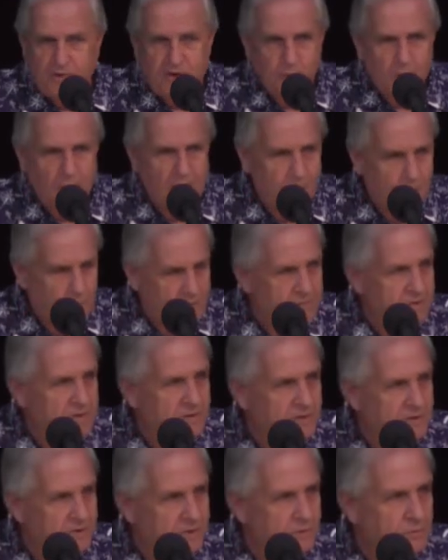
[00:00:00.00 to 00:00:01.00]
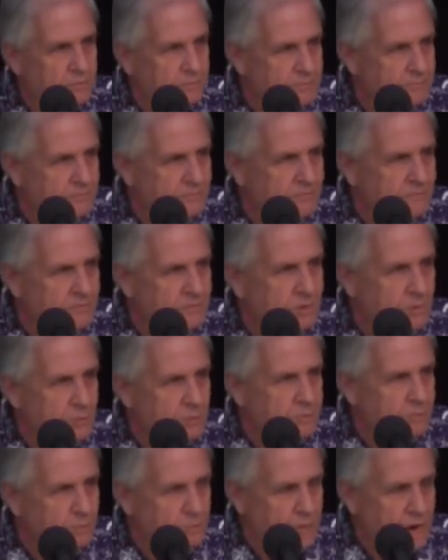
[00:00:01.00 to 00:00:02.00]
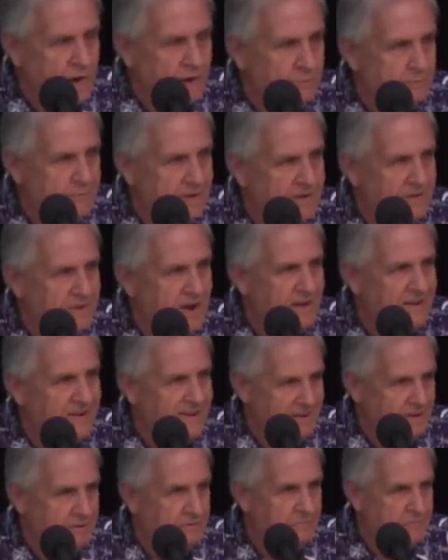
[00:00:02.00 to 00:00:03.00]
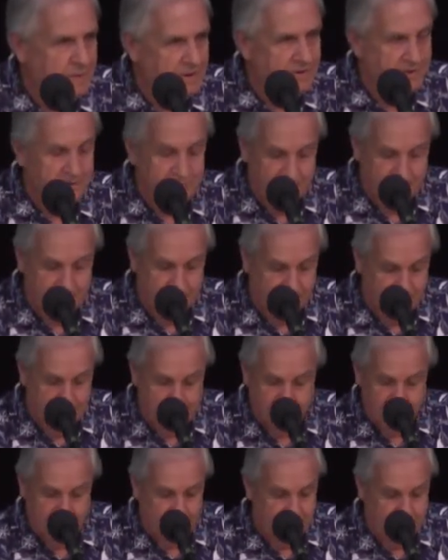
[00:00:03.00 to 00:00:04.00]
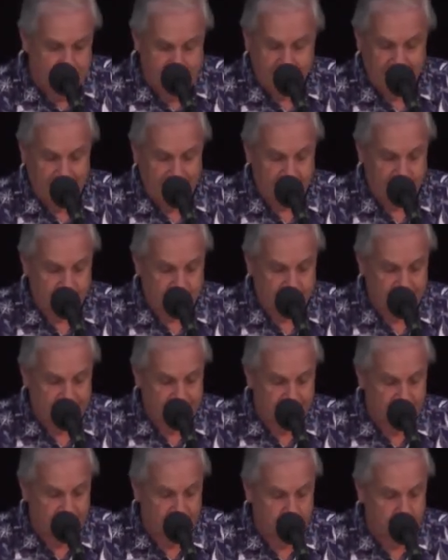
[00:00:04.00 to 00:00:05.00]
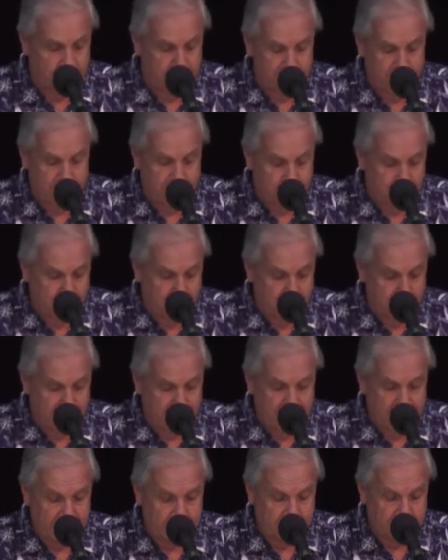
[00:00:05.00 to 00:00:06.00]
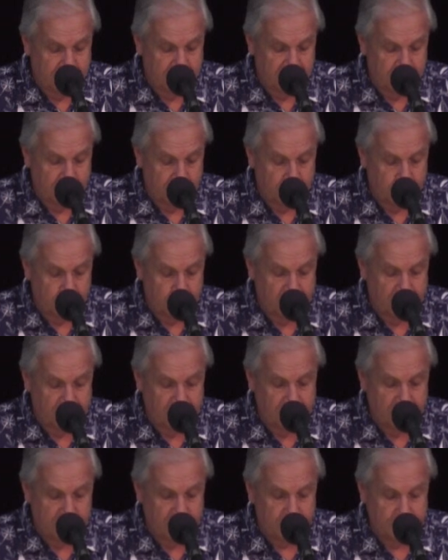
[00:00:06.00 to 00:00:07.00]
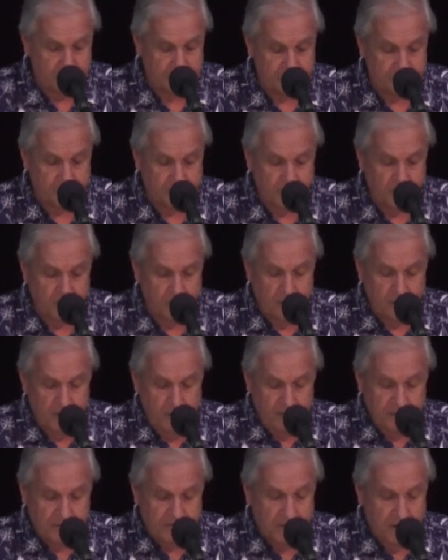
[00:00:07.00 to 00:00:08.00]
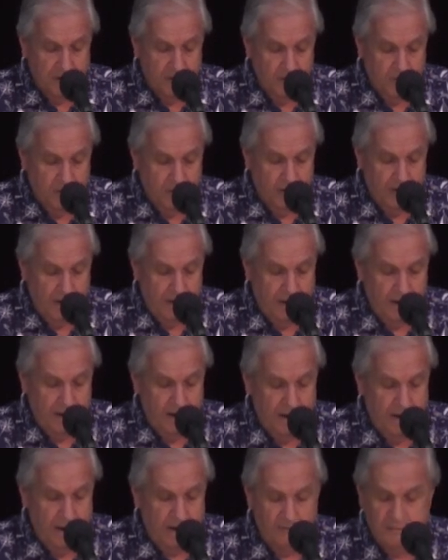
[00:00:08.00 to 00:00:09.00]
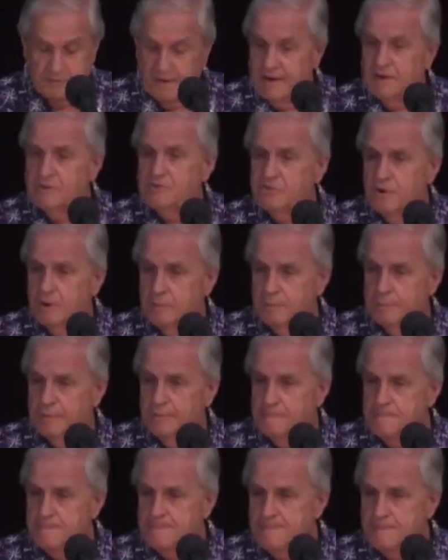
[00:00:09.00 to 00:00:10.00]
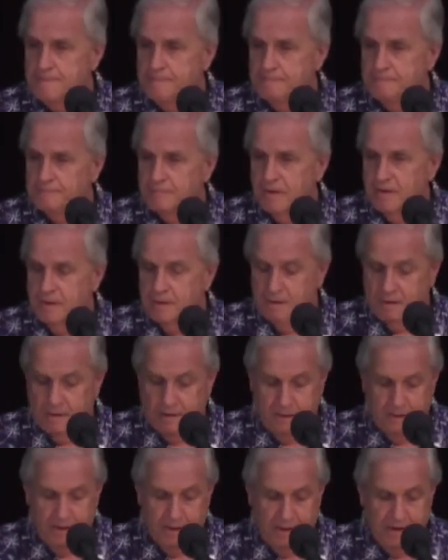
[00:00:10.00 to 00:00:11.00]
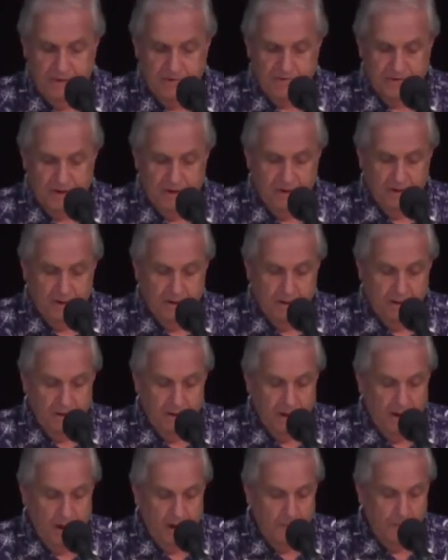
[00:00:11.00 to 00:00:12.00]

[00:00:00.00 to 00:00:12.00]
you are with it. You'll you'll uh, be done in because they, you can't defeat the government you, and you can't defeat the Lord either. So our fellowship, it's a, a